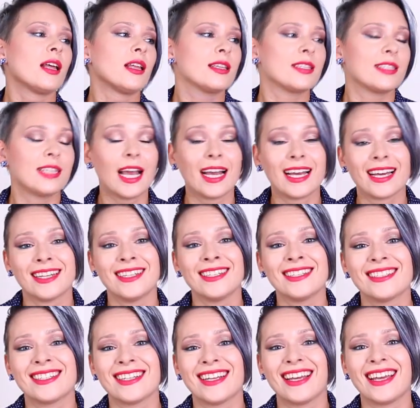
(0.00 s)

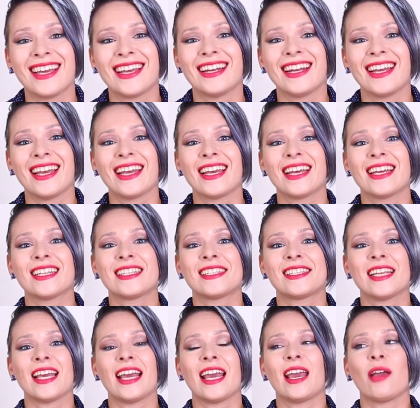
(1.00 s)
Second, it
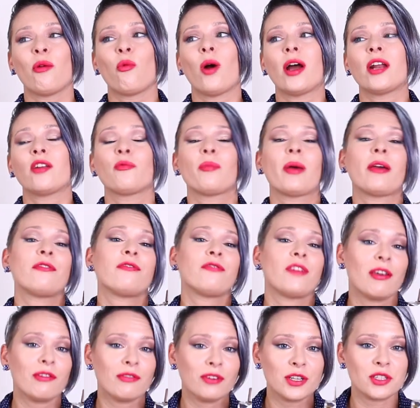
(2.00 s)
is a one of my
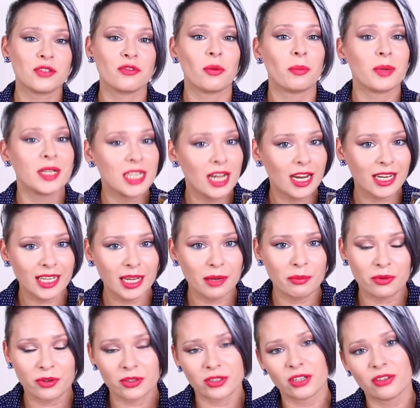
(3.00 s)
favorites from Etat
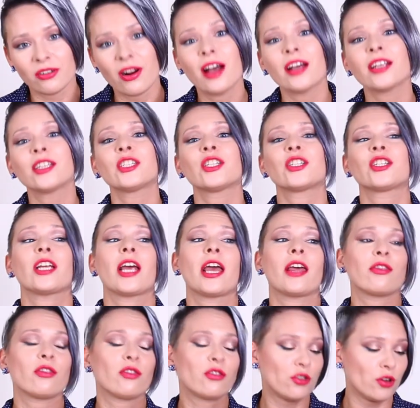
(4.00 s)
Orange,
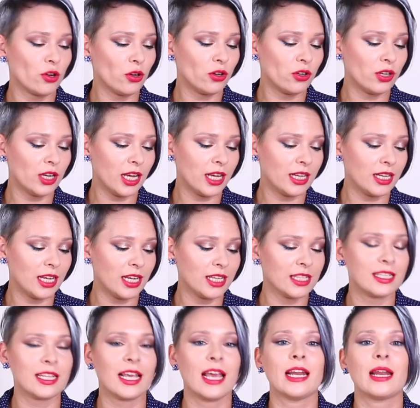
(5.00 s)
And third, it
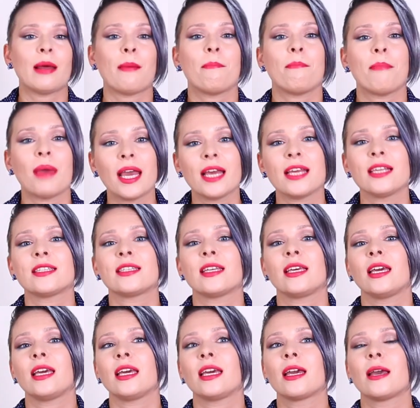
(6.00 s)
is an
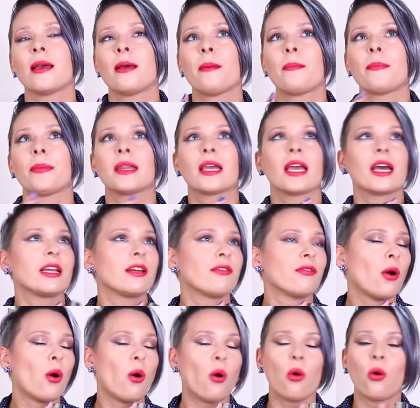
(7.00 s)
amazing kind of
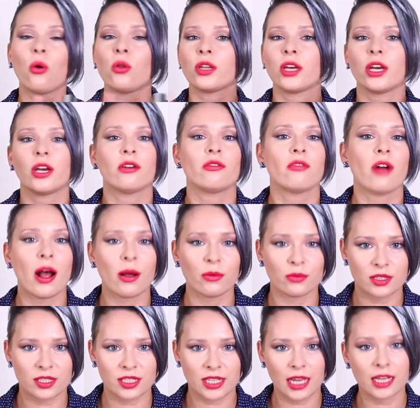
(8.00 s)
all year
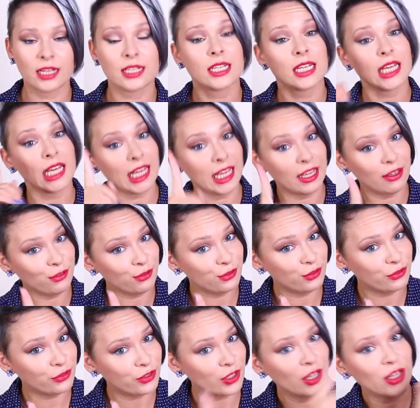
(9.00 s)
round scent
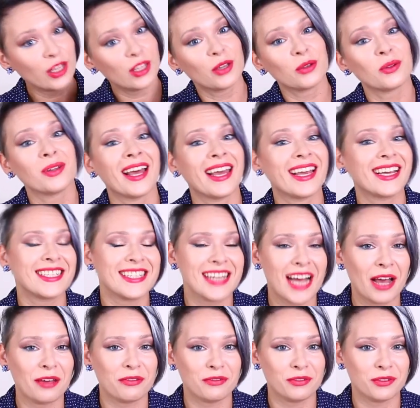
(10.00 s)
if you like
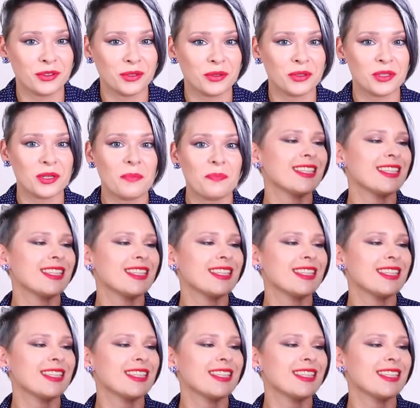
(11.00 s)
Thai food.